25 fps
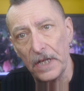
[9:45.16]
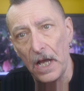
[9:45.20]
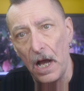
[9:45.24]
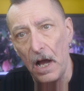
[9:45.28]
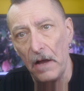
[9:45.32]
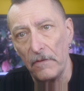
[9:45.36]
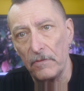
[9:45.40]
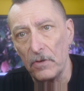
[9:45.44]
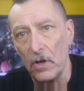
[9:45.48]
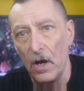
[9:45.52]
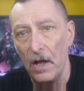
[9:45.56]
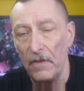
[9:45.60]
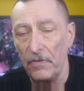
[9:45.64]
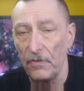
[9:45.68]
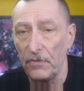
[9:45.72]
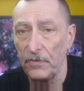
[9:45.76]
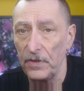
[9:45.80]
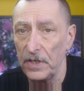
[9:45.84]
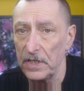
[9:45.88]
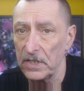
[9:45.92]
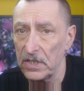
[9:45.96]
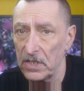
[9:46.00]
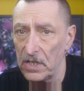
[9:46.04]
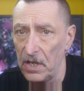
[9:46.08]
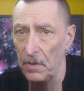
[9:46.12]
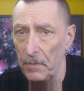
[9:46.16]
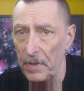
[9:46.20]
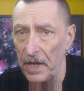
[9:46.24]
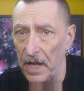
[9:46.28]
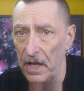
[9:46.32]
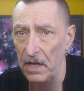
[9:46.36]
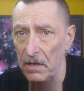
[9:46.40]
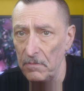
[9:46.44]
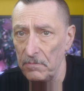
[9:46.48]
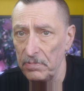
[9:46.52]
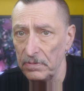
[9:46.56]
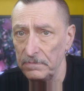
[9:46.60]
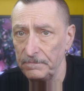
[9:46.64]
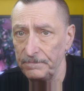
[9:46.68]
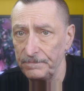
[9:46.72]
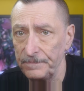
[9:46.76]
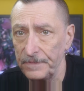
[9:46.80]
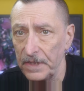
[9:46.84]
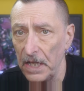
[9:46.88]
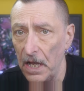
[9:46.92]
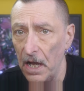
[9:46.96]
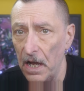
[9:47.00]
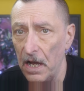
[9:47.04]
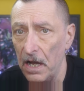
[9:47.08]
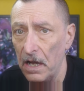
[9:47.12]
I've got other things coming up.
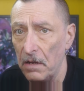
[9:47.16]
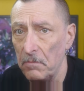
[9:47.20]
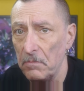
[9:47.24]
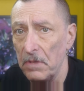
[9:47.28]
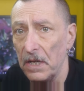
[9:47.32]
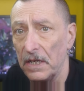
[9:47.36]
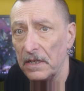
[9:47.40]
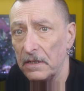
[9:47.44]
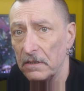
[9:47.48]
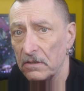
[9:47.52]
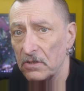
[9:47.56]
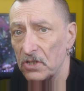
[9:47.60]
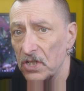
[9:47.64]
A little